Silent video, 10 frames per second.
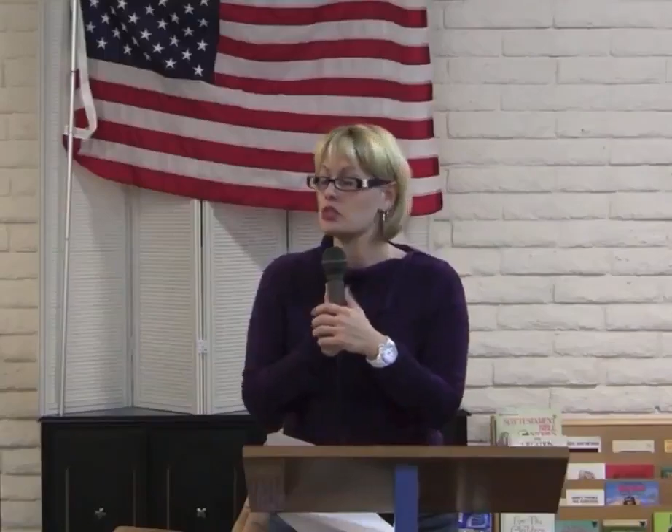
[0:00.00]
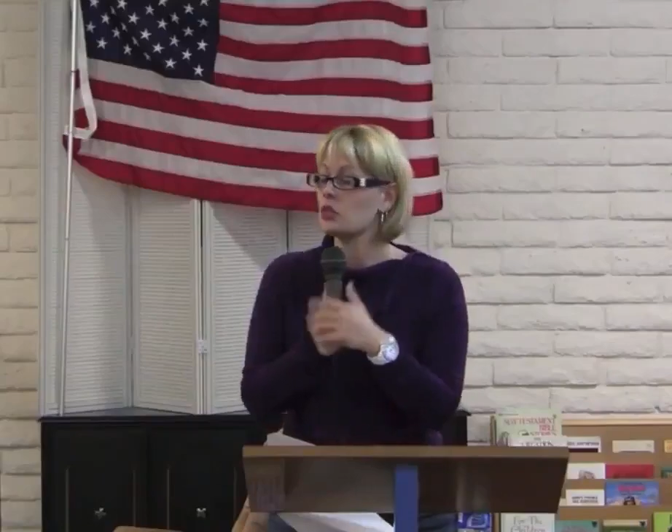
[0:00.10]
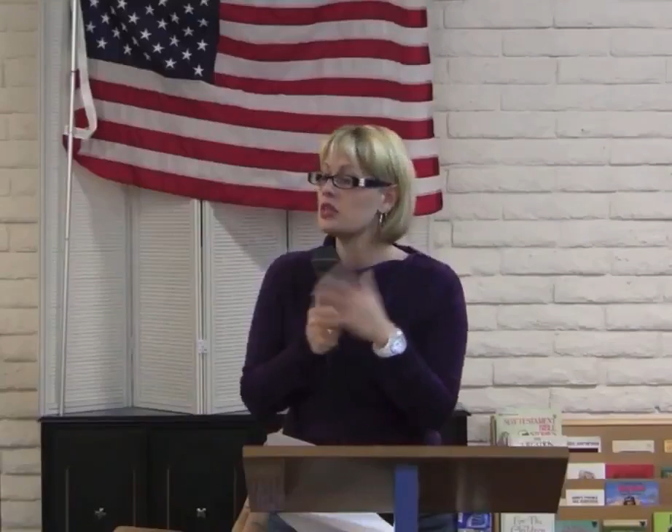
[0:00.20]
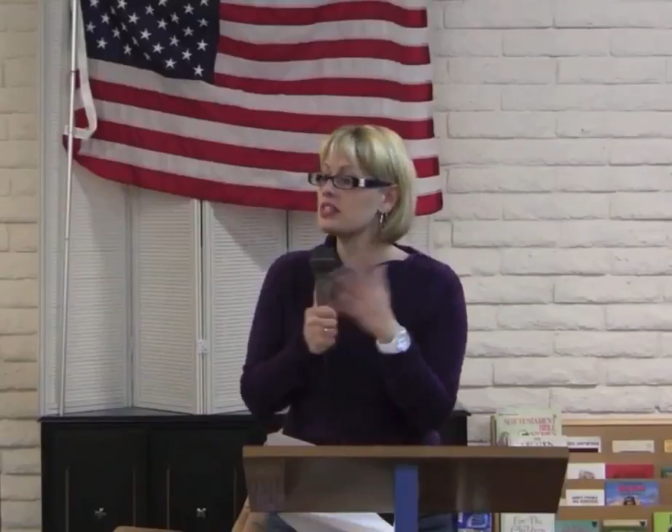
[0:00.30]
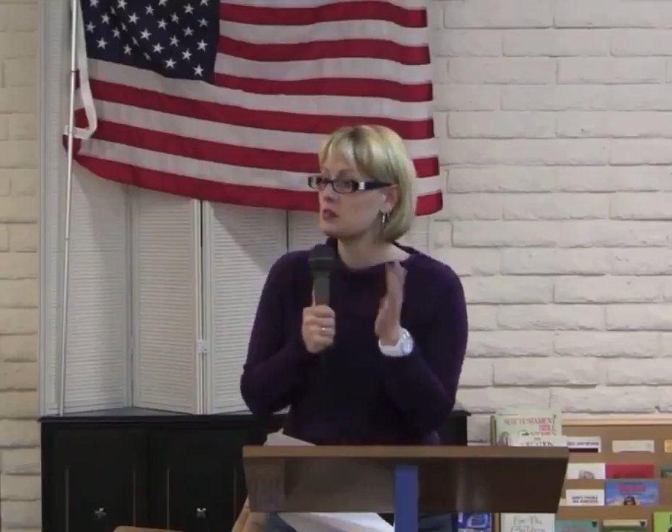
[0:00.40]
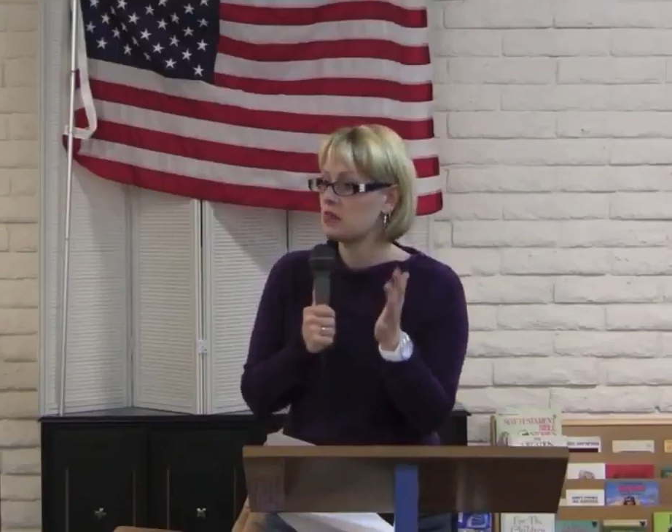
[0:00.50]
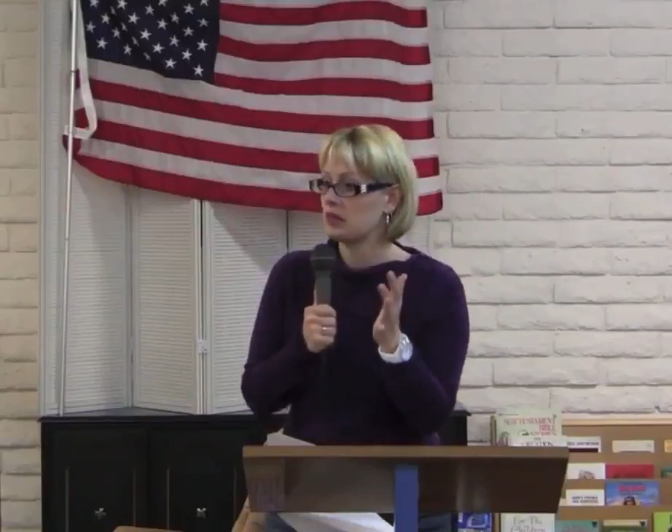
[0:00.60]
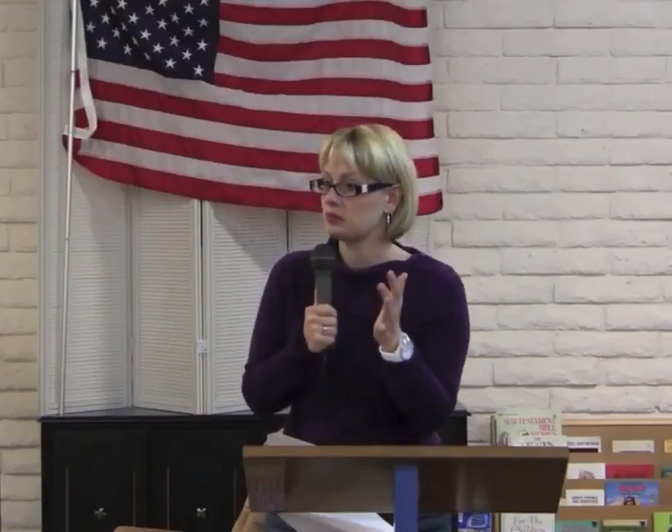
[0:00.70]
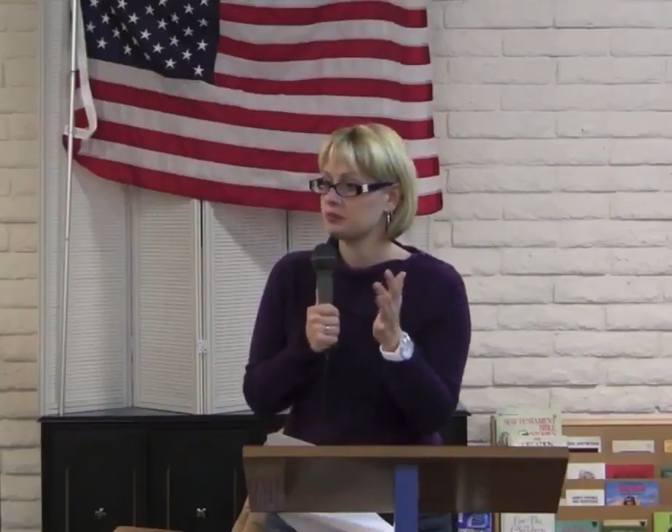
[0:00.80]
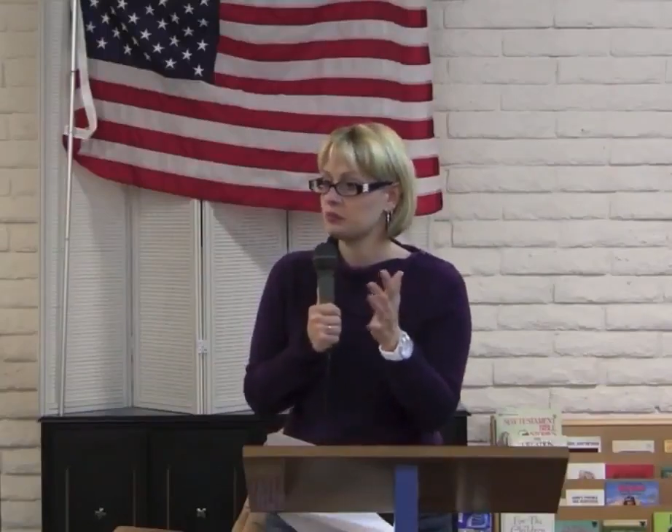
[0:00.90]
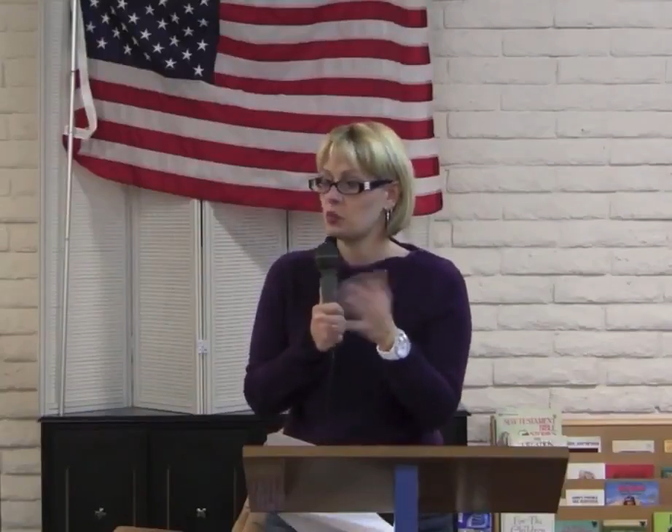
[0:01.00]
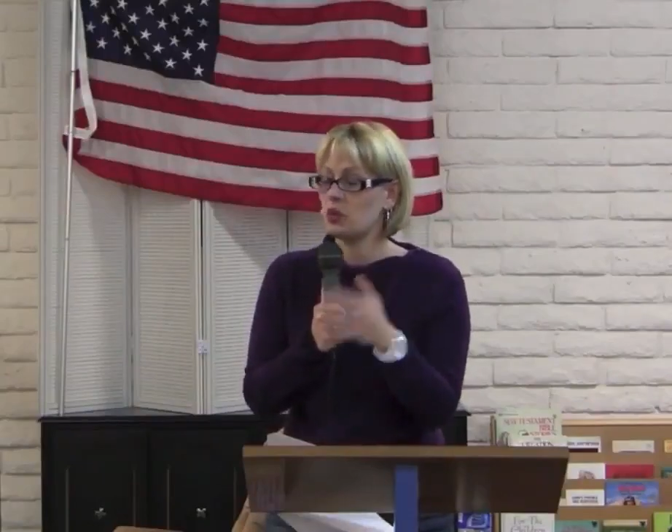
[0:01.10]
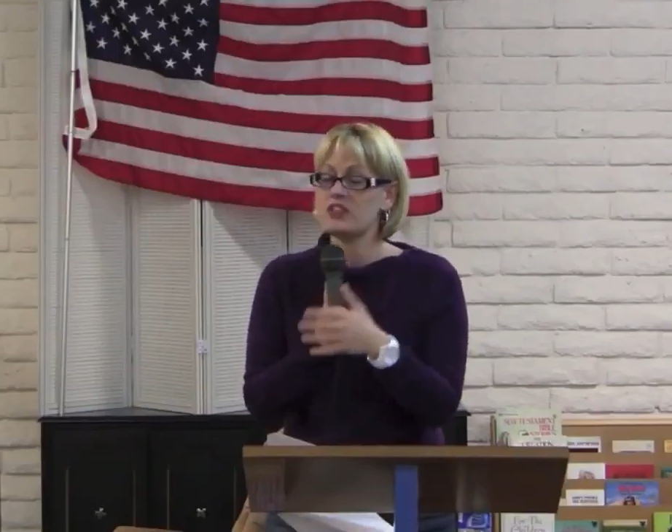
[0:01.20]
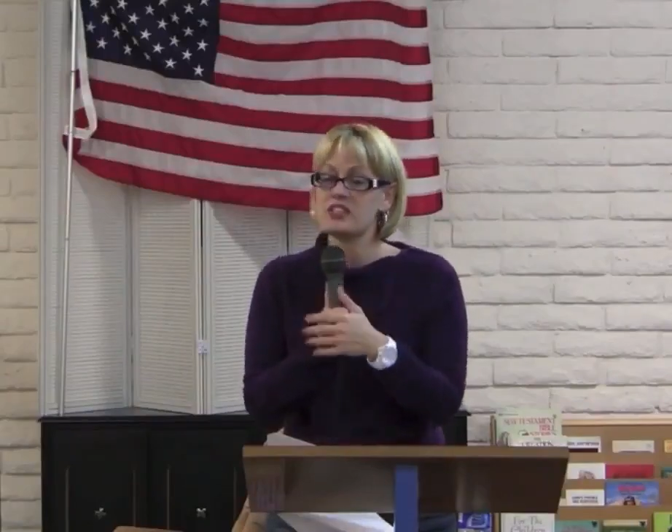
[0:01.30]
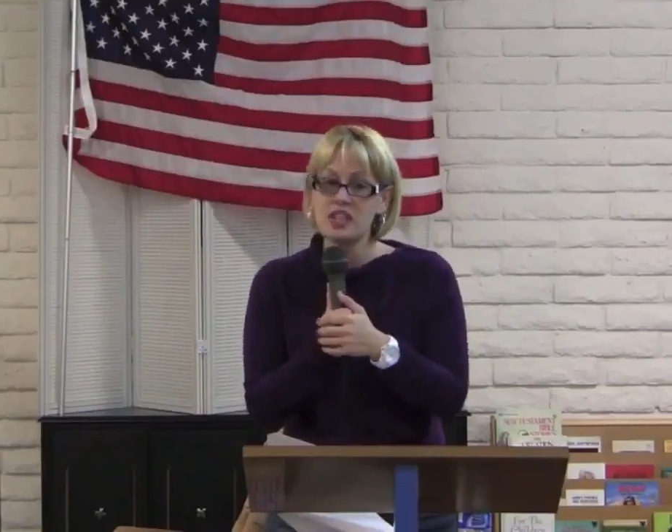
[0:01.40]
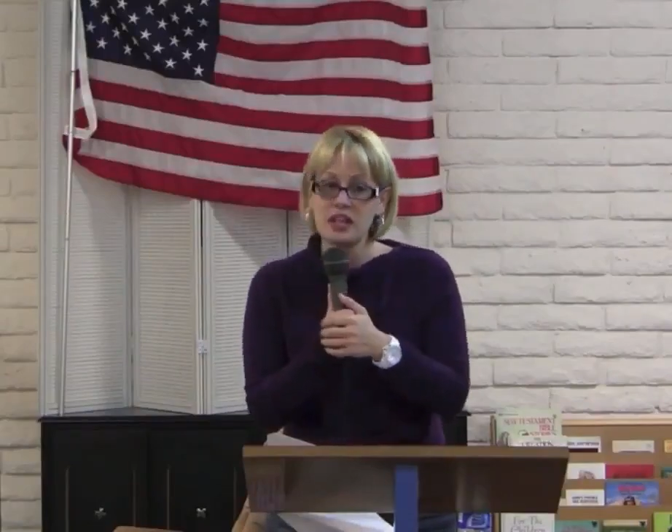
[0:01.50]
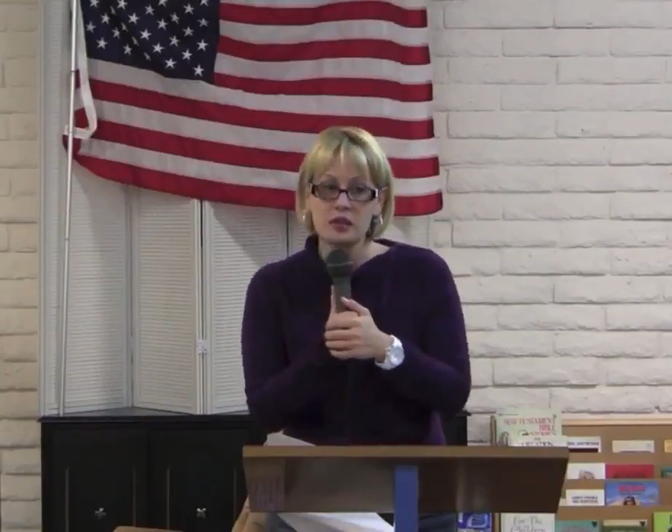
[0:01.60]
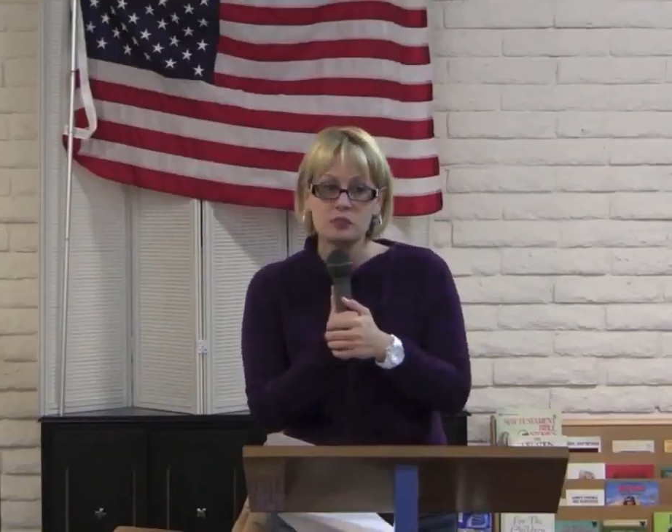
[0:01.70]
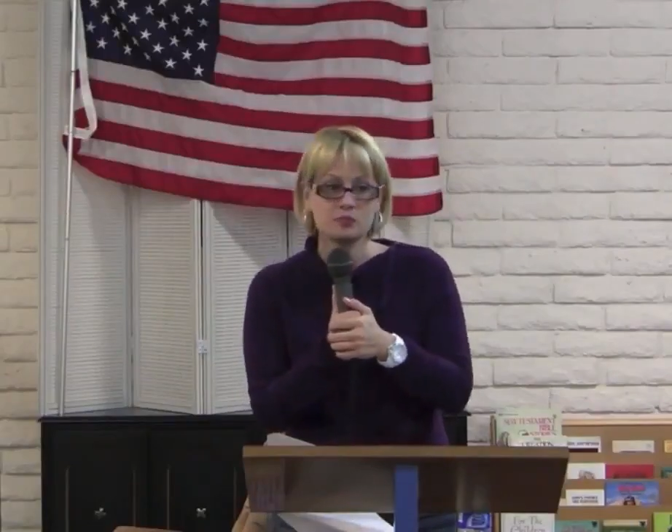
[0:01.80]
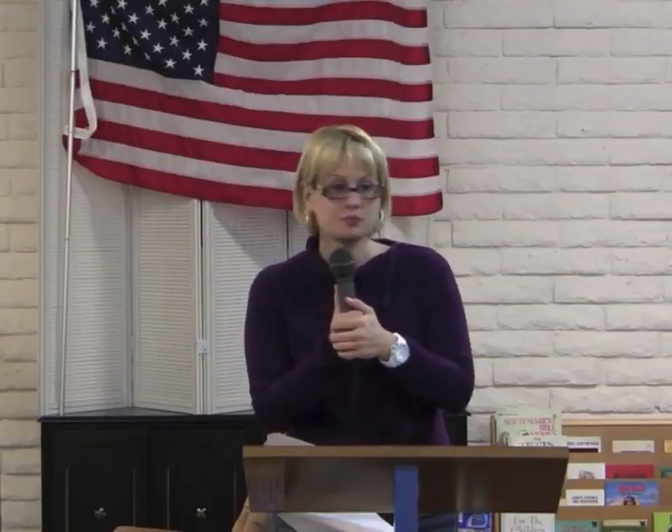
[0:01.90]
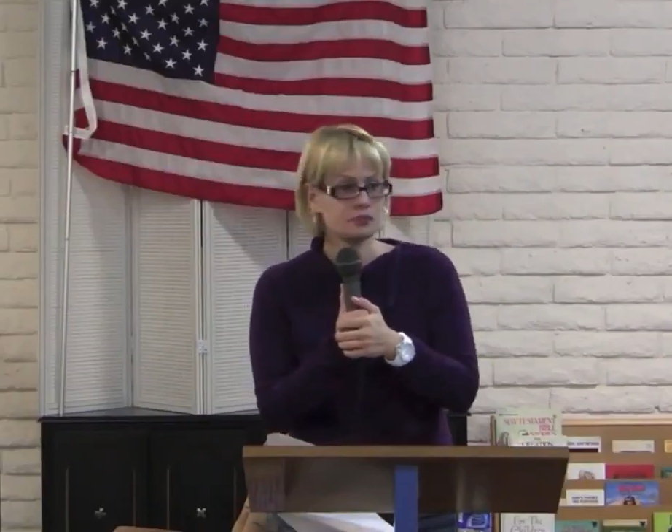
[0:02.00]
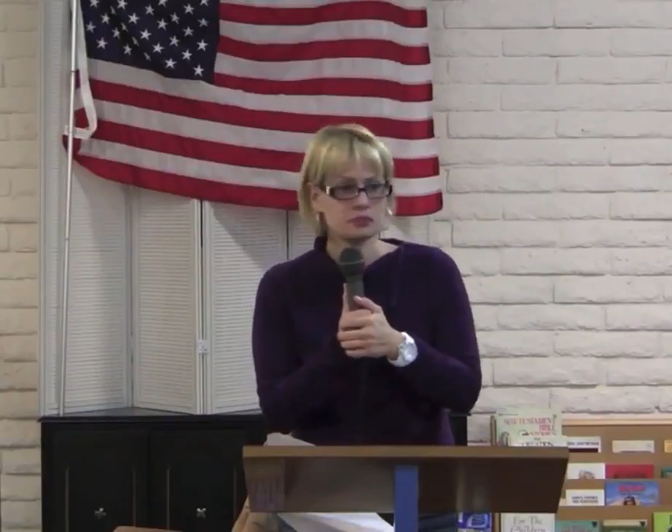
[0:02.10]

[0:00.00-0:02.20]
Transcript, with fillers: So what does that mean? Well, in the Senate,